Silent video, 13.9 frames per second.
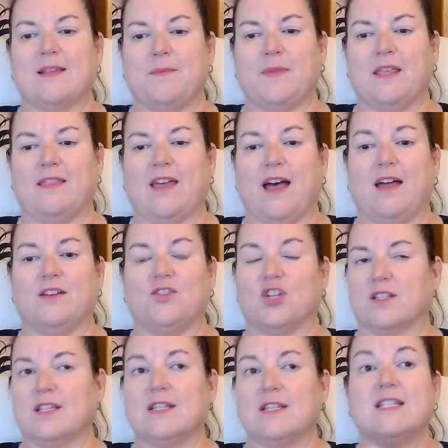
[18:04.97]
something that
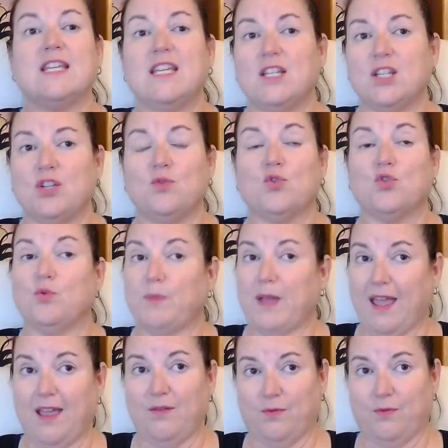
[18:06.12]
just continues to
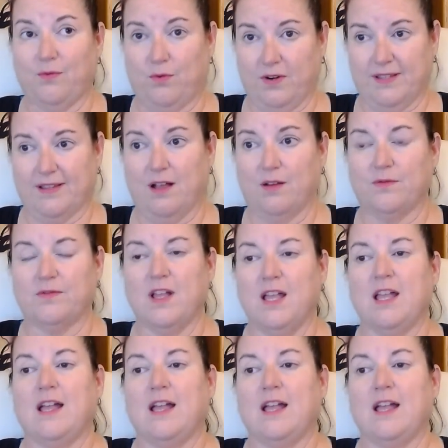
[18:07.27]
pay for itself.